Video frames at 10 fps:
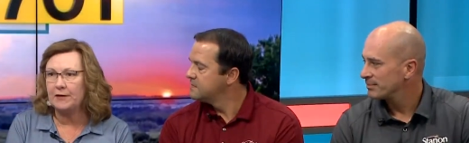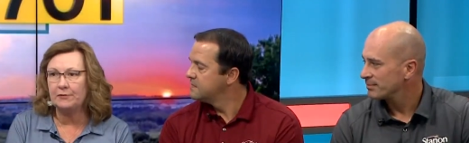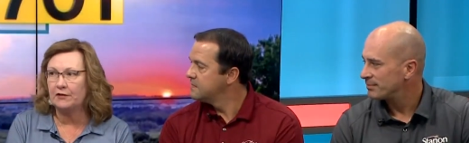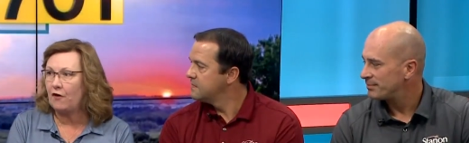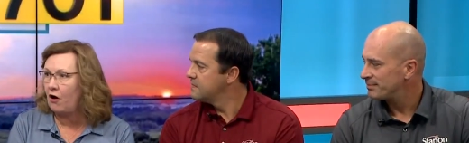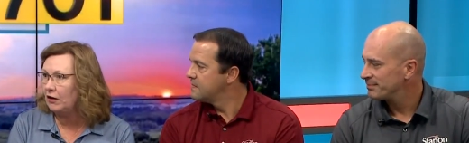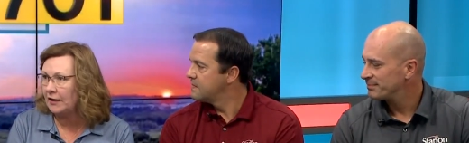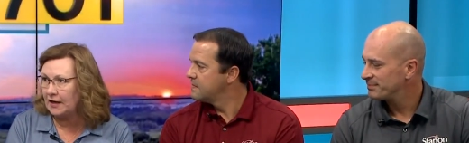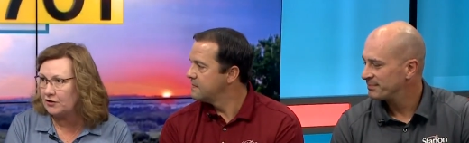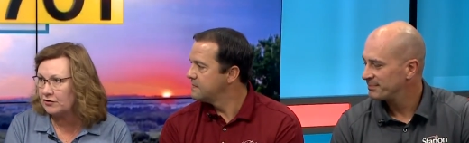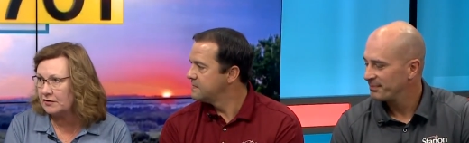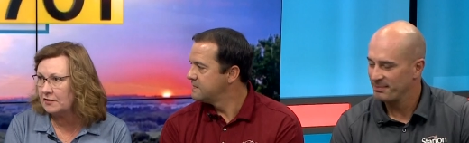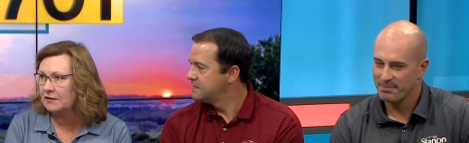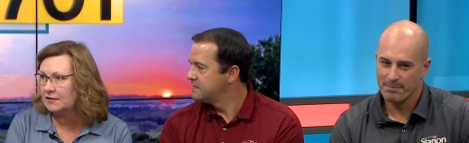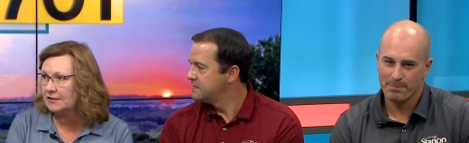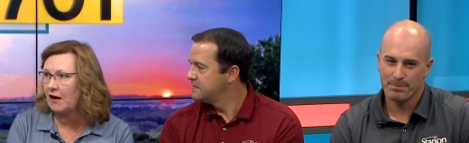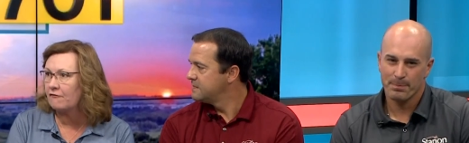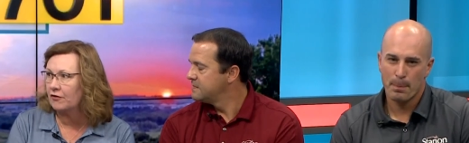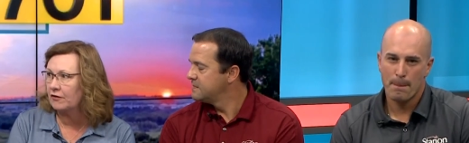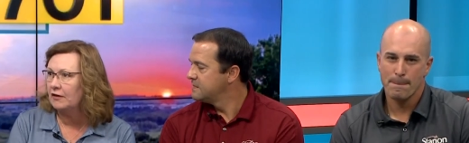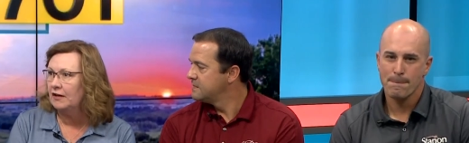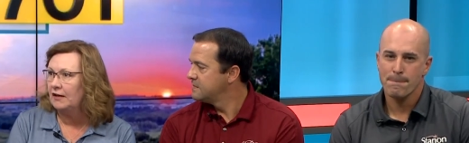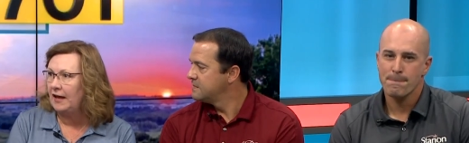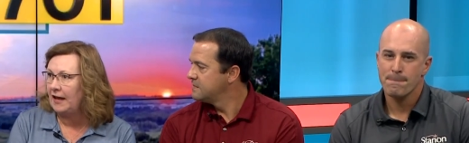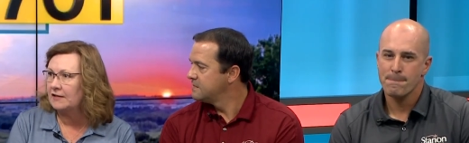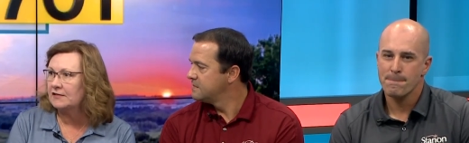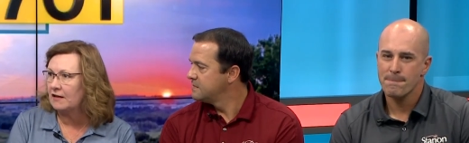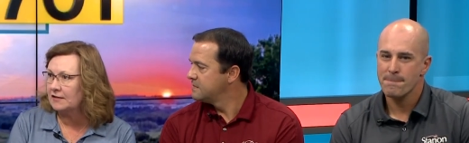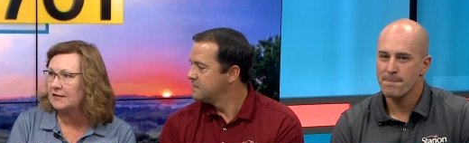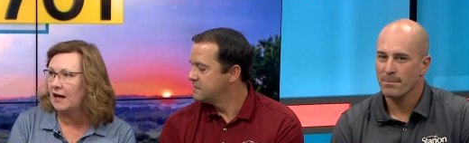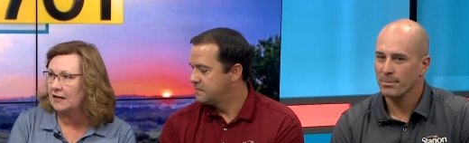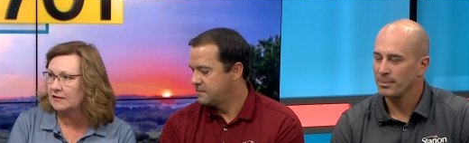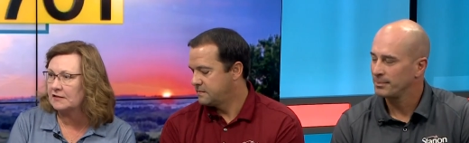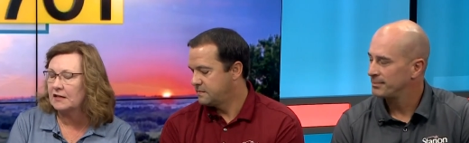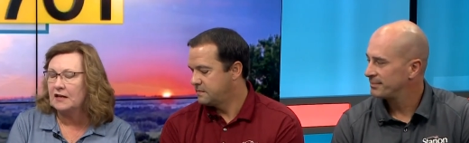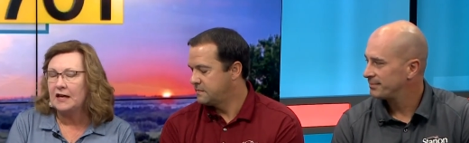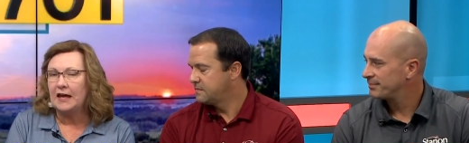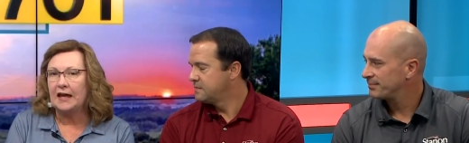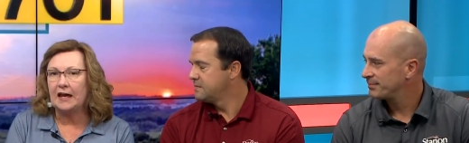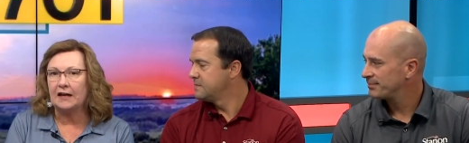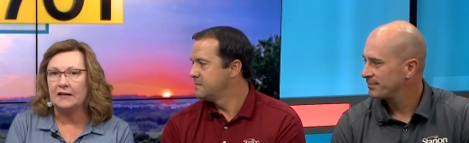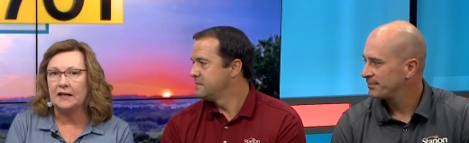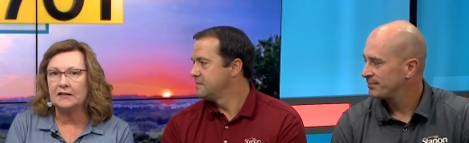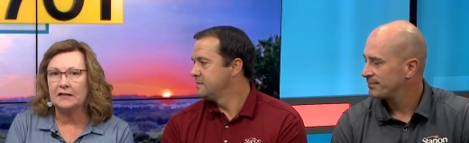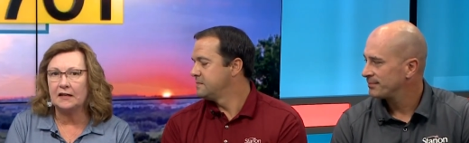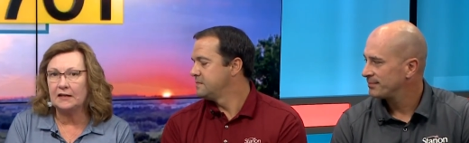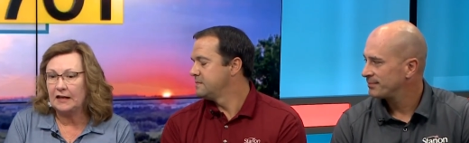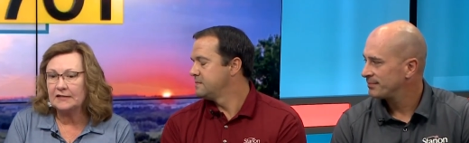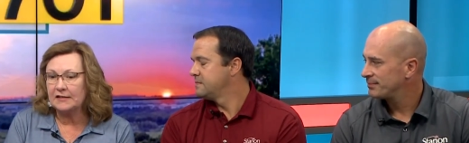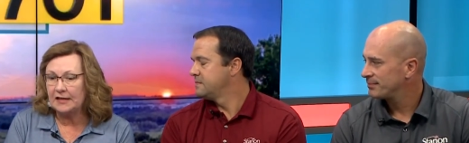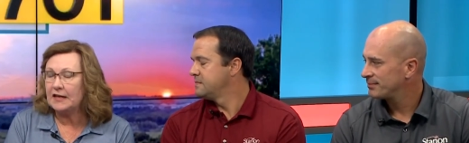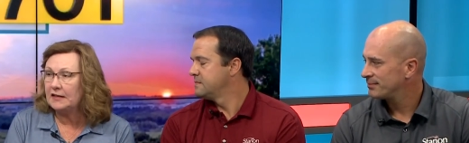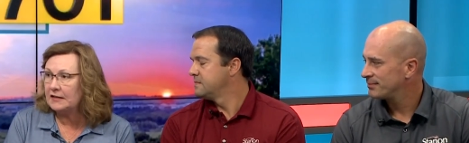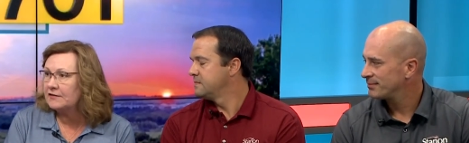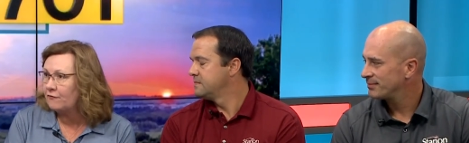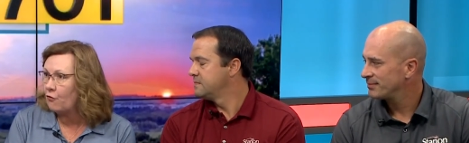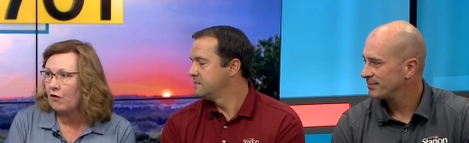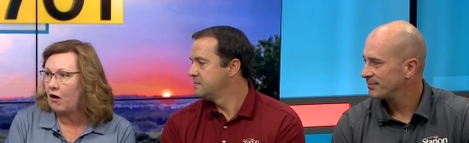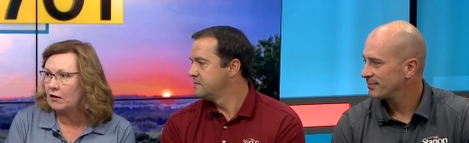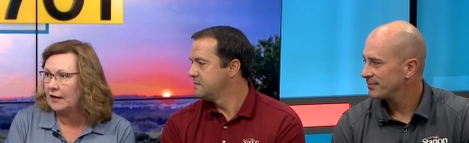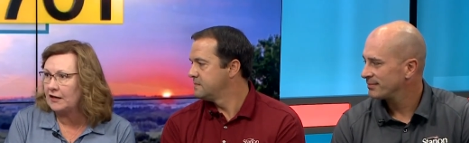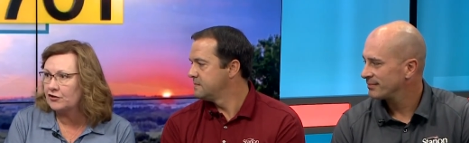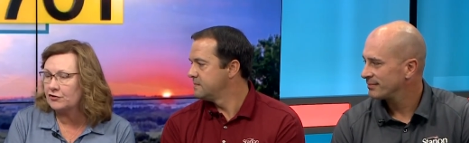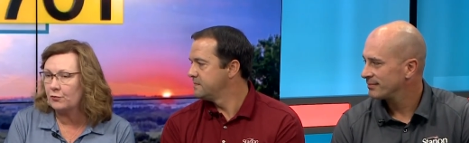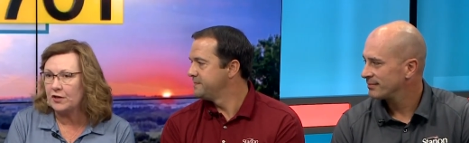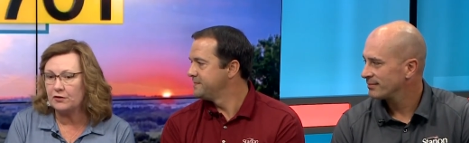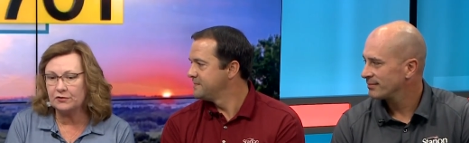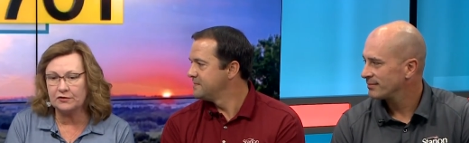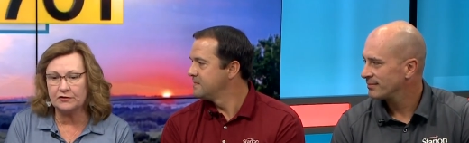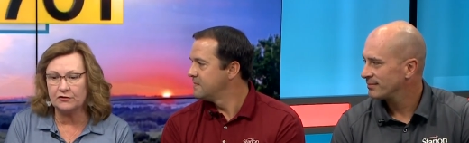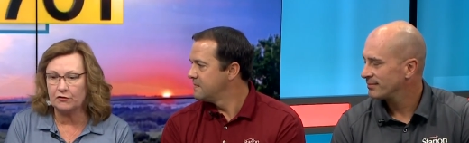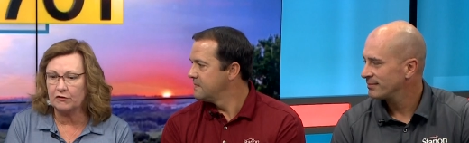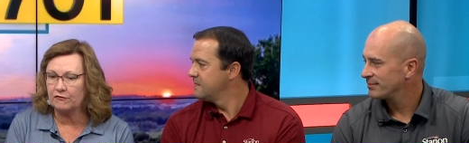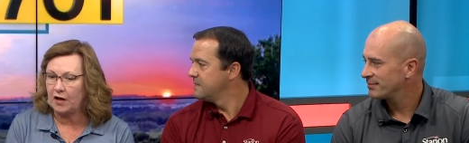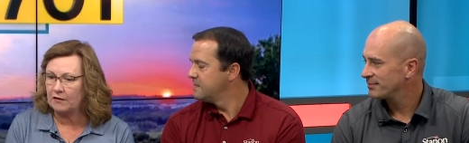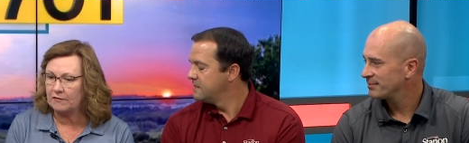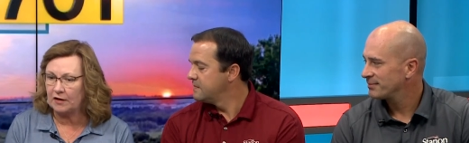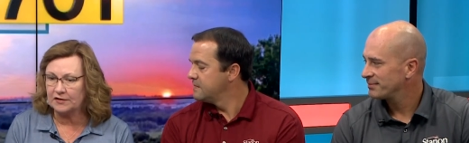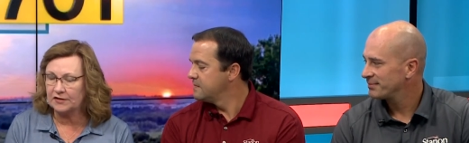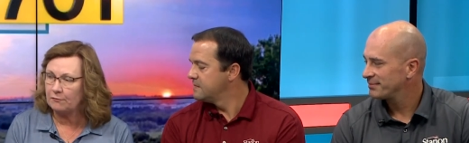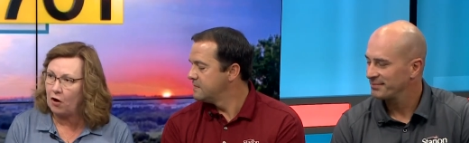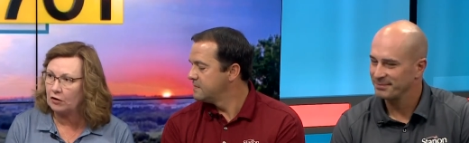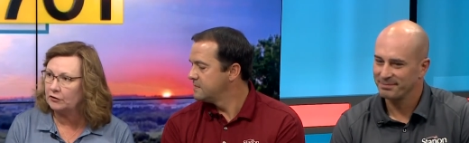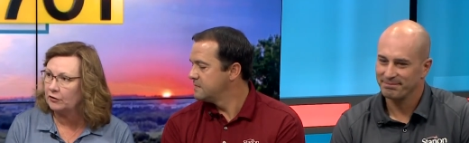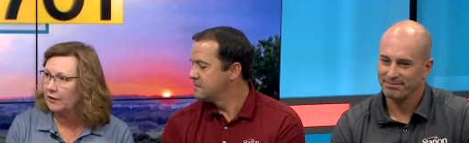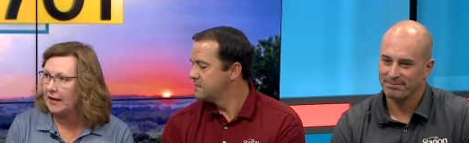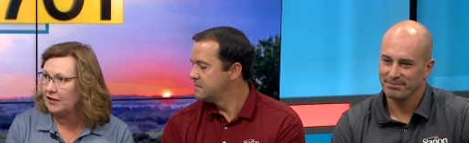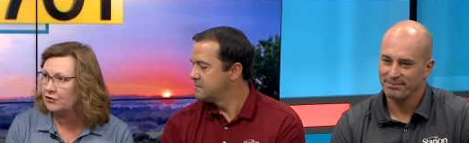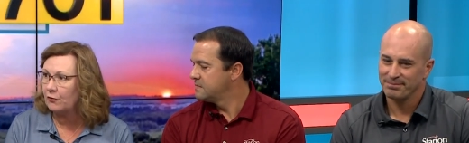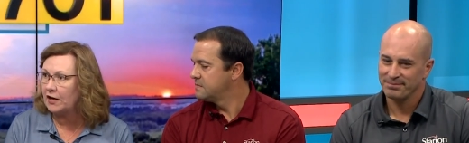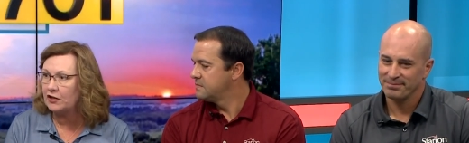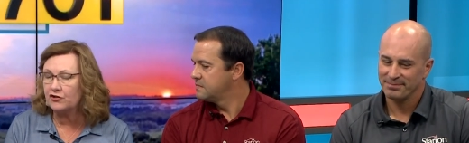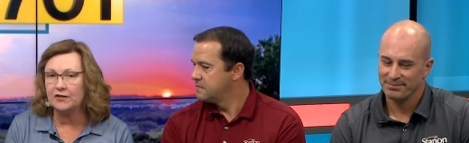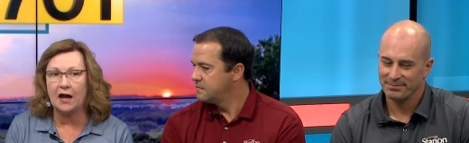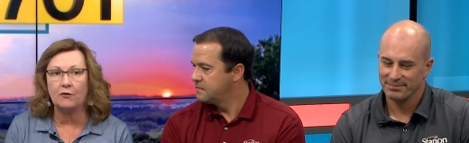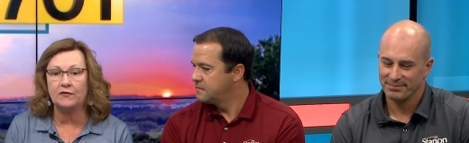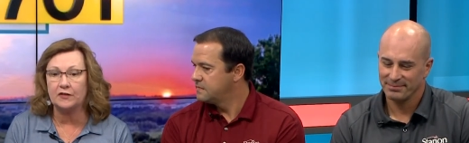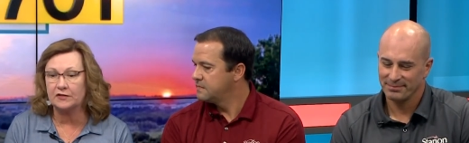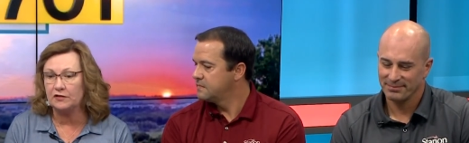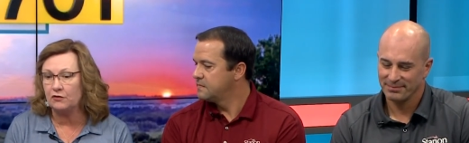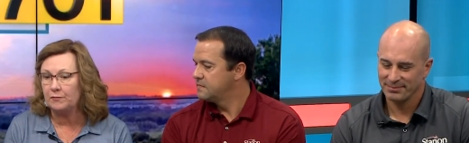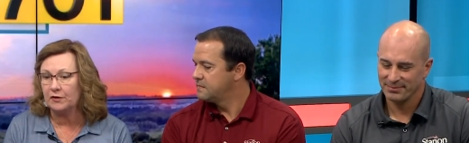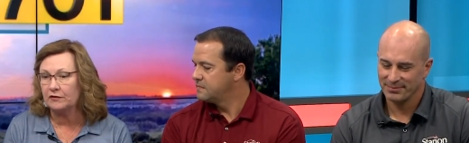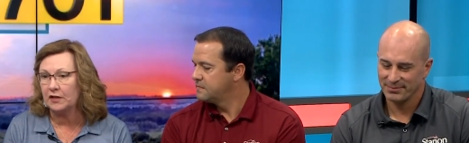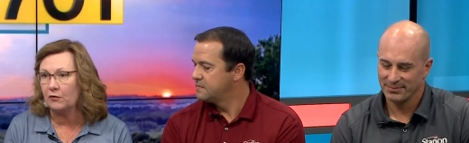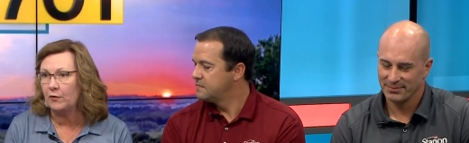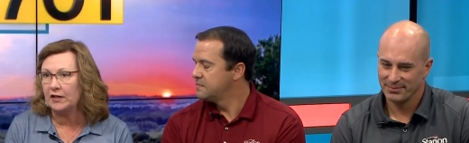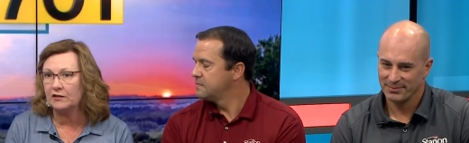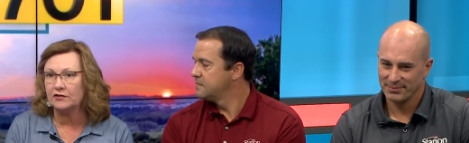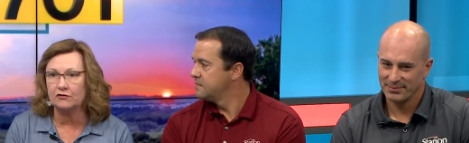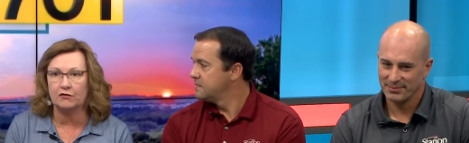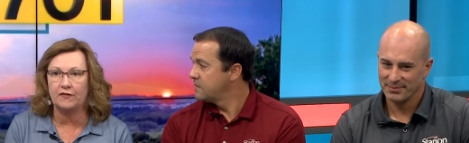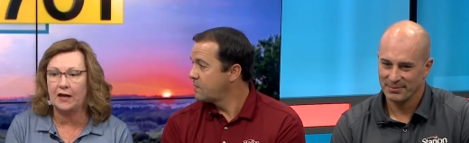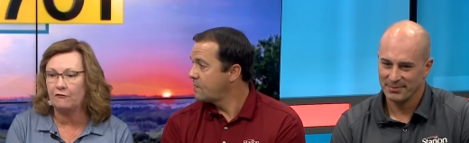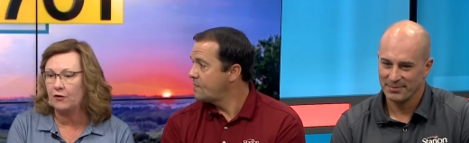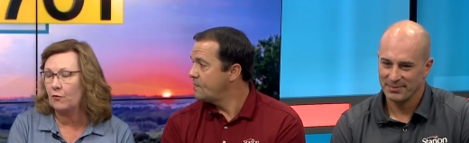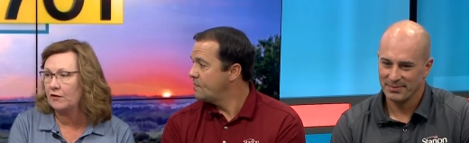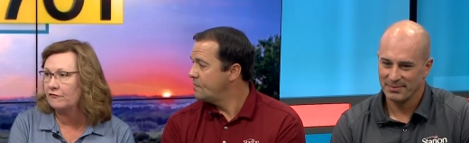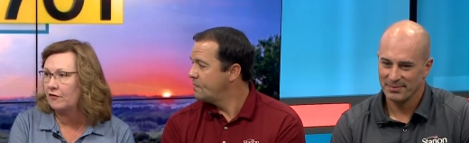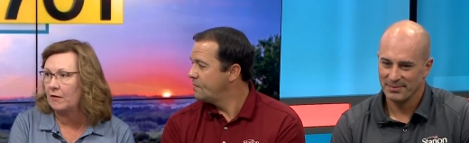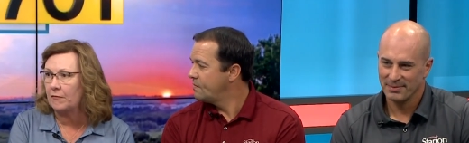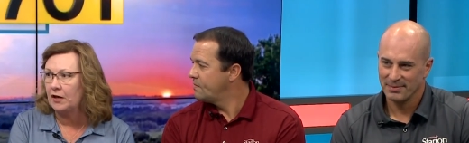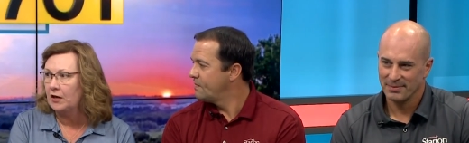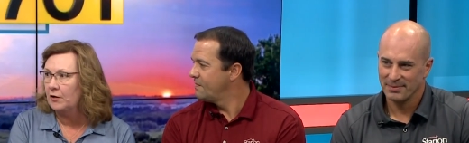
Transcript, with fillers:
Speaker 1: people of all ages to discover hands-on science. And it as I say, it is for all ages. We used to serve a, a, smaller age range. Now in this new building, we can serve everyone from